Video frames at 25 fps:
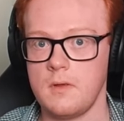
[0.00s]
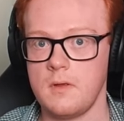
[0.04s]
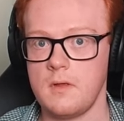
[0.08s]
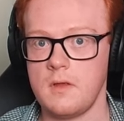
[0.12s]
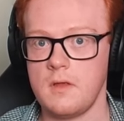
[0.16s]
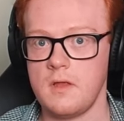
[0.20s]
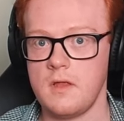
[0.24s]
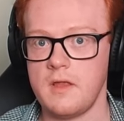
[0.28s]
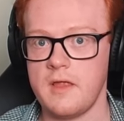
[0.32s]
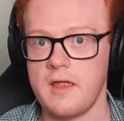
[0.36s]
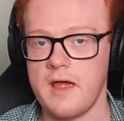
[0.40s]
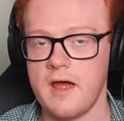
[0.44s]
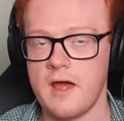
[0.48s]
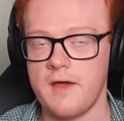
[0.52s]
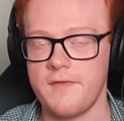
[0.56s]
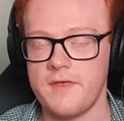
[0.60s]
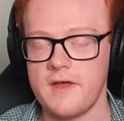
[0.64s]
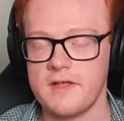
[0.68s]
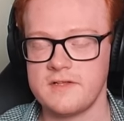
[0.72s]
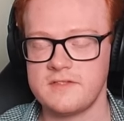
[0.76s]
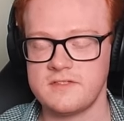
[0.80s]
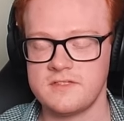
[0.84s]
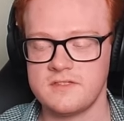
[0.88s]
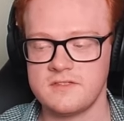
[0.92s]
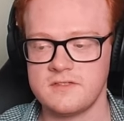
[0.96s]
Yeah,
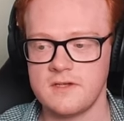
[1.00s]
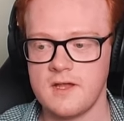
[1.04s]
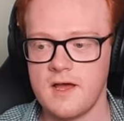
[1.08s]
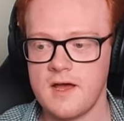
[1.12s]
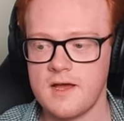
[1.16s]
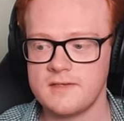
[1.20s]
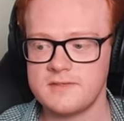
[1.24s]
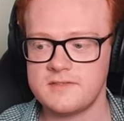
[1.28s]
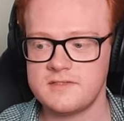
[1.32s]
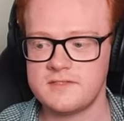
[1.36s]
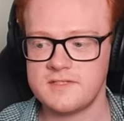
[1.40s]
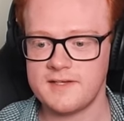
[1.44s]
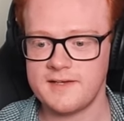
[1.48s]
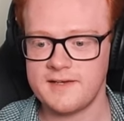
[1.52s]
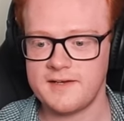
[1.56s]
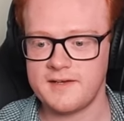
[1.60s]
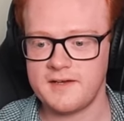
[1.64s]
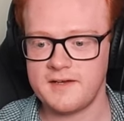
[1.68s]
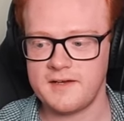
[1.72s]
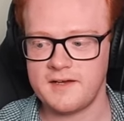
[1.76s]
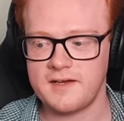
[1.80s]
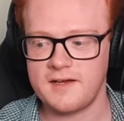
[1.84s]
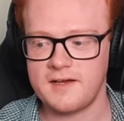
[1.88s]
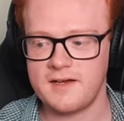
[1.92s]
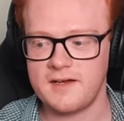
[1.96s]
that's not,
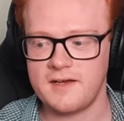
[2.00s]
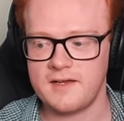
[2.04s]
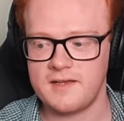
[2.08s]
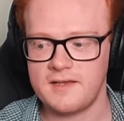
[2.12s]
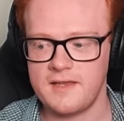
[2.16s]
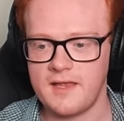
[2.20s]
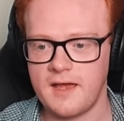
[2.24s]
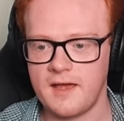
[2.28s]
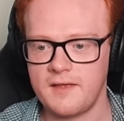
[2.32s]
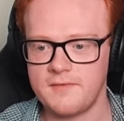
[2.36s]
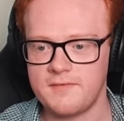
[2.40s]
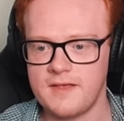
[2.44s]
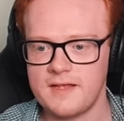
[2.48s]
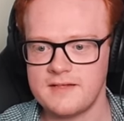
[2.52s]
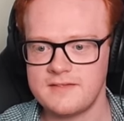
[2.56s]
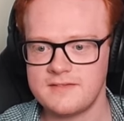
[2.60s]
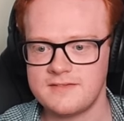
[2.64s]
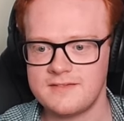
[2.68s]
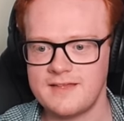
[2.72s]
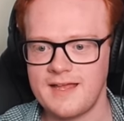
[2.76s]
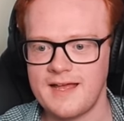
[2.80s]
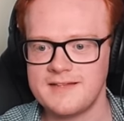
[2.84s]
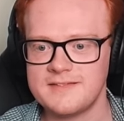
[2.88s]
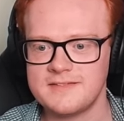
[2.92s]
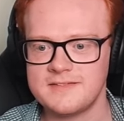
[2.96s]

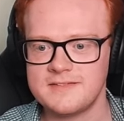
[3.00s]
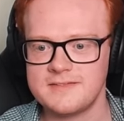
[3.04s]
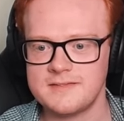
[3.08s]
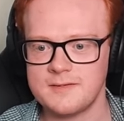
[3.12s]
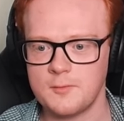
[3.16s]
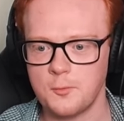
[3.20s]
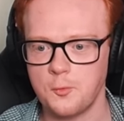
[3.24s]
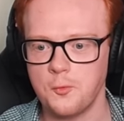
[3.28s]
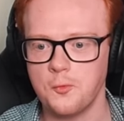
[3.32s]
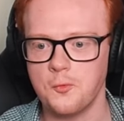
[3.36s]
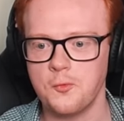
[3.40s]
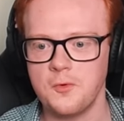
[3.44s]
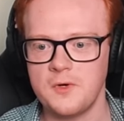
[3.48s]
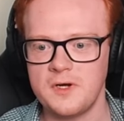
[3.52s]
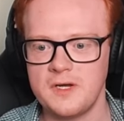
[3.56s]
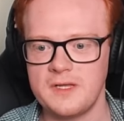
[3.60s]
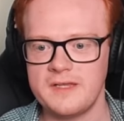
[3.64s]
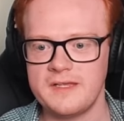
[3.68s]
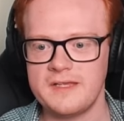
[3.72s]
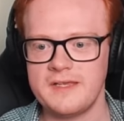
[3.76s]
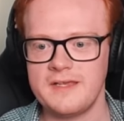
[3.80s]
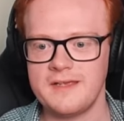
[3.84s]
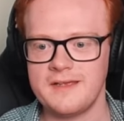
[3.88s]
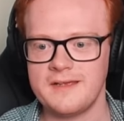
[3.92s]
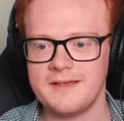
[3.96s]
that's
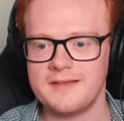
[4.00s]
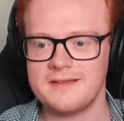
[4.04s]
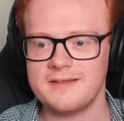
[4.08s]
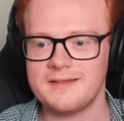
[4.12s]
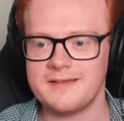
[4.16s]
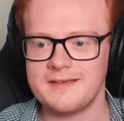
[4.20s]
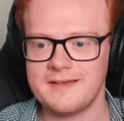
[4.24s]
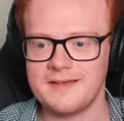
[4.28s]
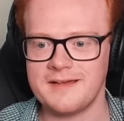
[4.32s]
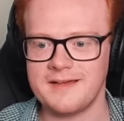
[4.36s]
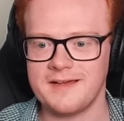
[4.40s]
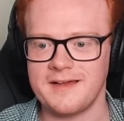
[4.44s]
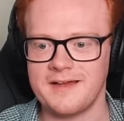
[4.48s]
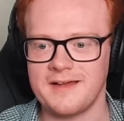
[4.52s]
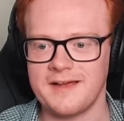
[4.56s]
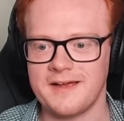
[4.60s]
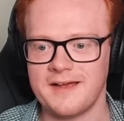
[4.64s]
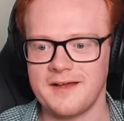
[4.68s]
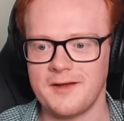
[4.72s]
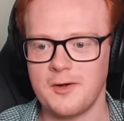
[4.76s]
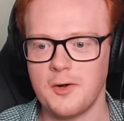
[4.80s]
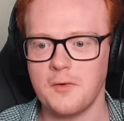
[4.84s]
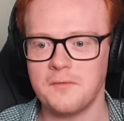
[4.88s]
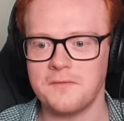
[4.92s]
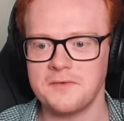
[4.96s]
really
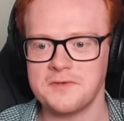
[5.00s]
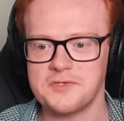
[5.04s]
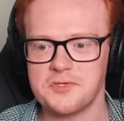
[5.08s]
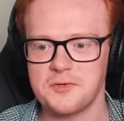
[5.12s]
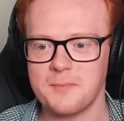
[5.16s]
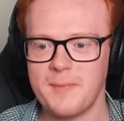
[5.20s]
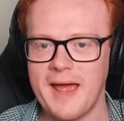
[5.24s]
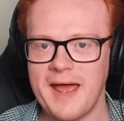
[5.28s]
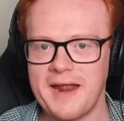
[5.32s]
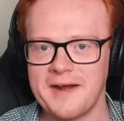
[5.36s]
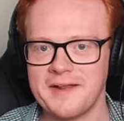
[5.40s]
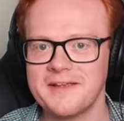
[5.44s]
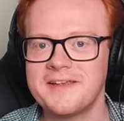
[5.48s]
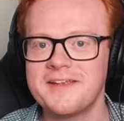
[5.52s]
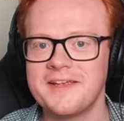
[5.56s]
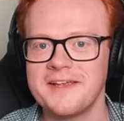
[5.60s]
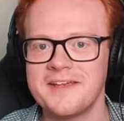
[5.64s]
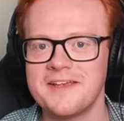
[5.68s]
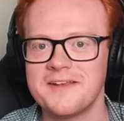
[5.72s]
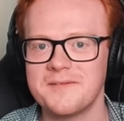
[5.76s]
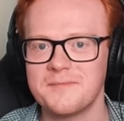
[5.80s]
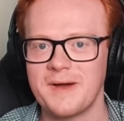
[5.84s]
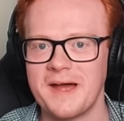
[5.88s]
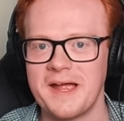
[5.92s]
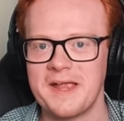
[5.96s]

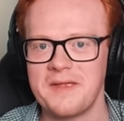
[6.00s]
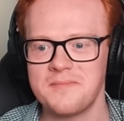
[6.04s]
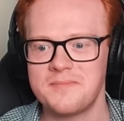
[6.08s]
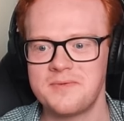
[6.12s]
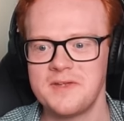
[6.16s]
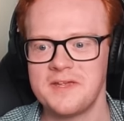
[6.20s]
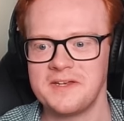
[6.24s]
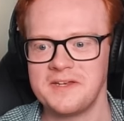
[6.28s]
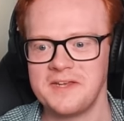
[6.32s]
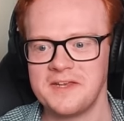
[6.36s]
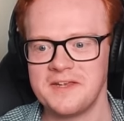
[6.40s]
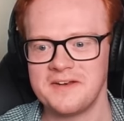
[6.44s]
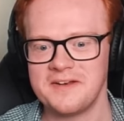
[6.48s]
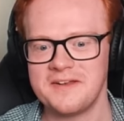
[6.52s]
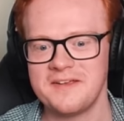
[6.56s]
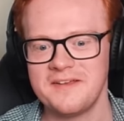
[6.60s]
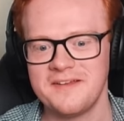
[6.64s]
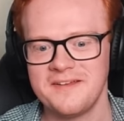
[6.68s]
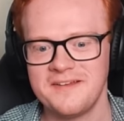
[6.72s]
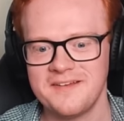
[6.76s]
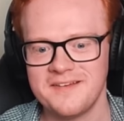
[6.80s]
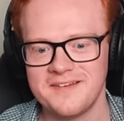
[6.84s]
overdramatic, in my opinion.